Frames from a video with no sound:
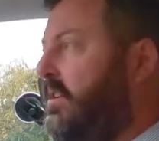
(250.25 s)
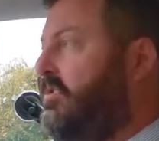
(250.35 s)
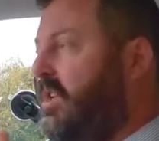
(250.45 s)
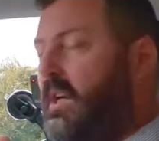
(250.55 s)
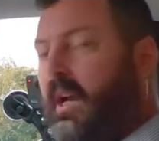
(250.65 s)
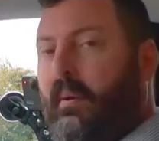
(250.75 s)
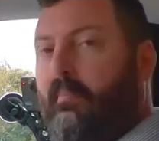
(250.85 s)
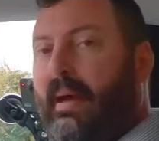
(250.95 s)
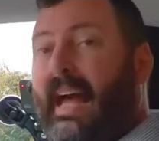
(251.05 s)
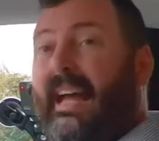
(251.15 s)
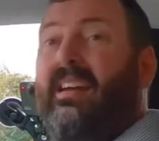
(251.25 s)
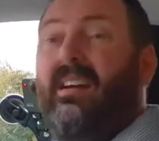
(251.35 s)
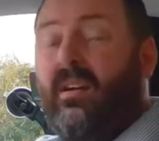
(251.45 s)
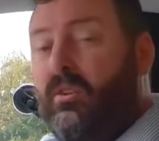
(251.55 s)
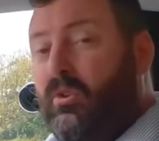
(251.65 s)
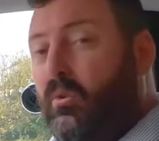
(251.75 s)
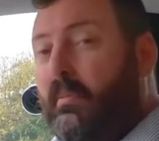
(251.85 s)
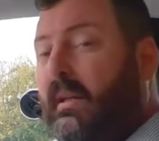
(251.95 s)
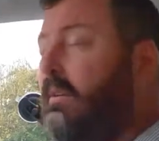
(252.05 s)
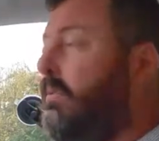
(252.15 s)
So you're going back, and
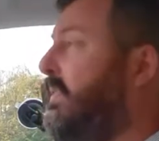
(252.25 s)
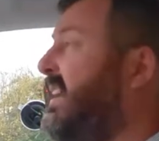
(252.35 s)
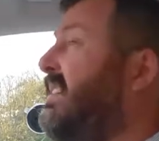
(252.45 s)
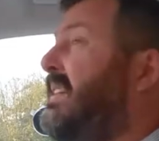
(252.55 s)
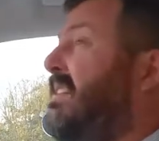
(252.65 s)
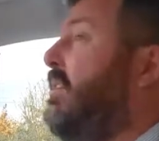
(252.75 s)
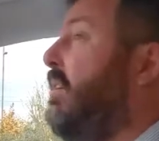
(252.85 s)
normally you'll find if it's